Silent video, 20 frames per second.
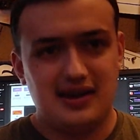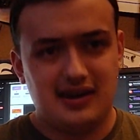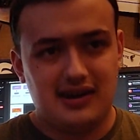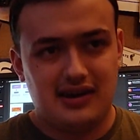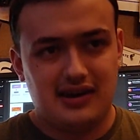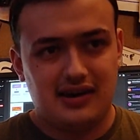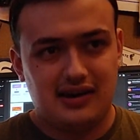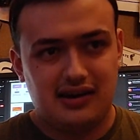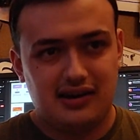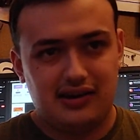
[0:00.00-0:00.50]

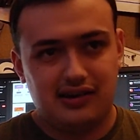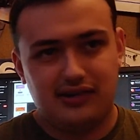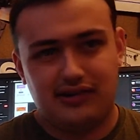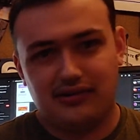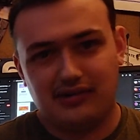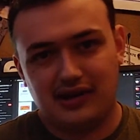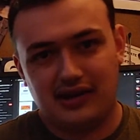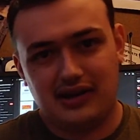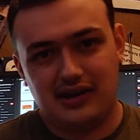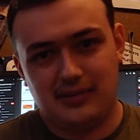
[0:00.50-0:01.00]
You don't
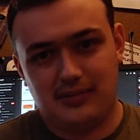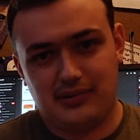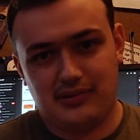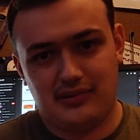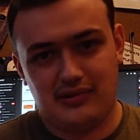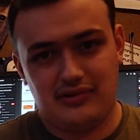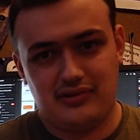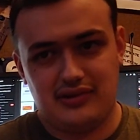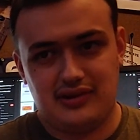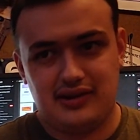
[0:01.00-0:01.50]
get any
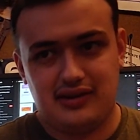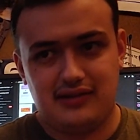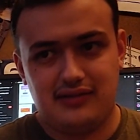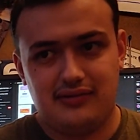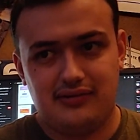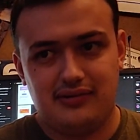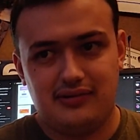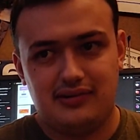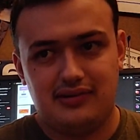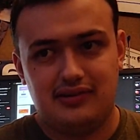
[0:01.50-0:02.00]
perks for that,
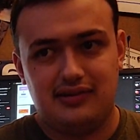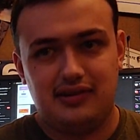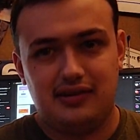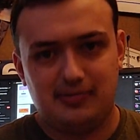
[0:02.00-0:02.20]
unfortunately,